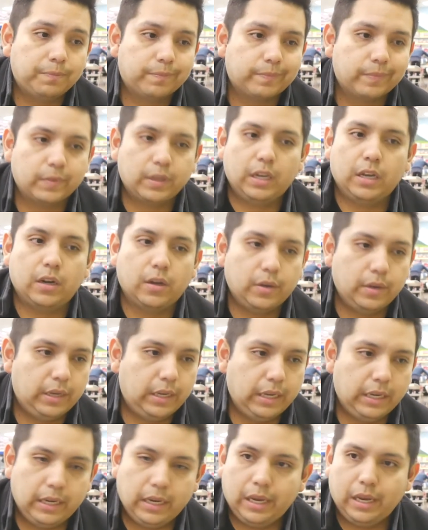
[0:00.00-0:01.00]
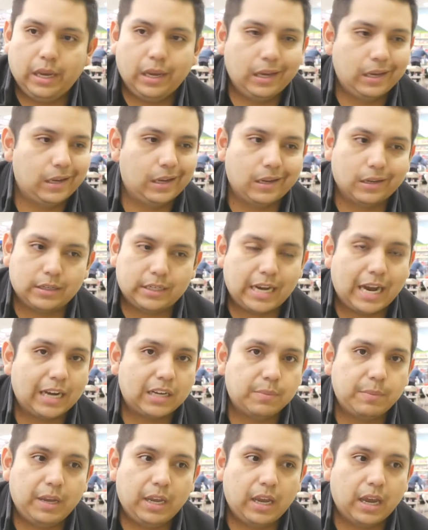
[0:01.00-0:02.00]
He
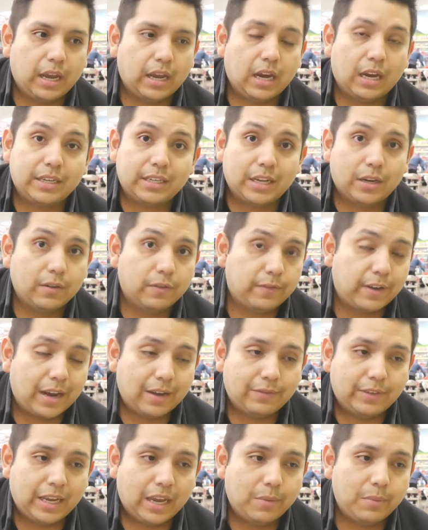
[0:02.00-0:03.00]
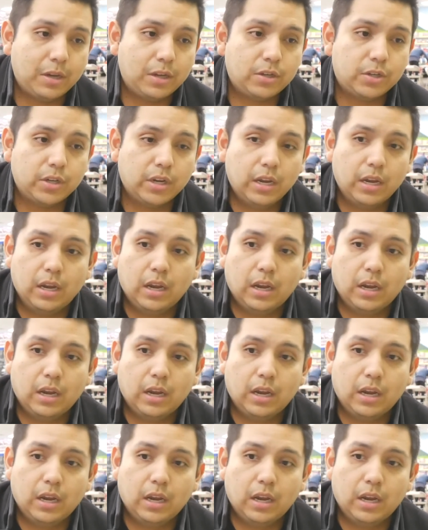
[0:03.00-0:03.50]
attacked me. I got down to 5 damage.